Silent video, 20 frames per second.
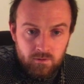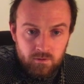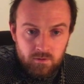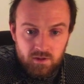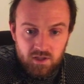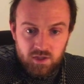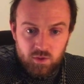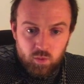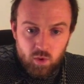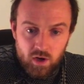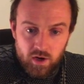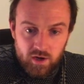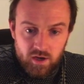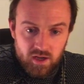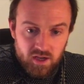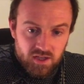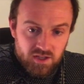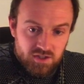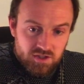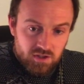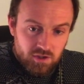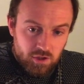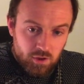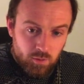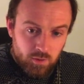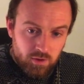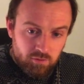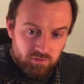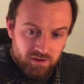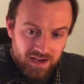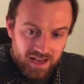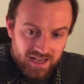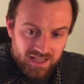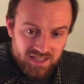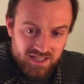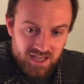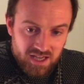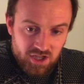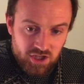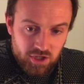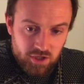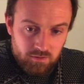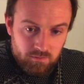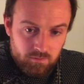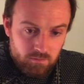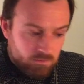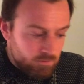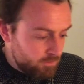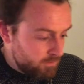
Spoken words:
This one is to do with relaxation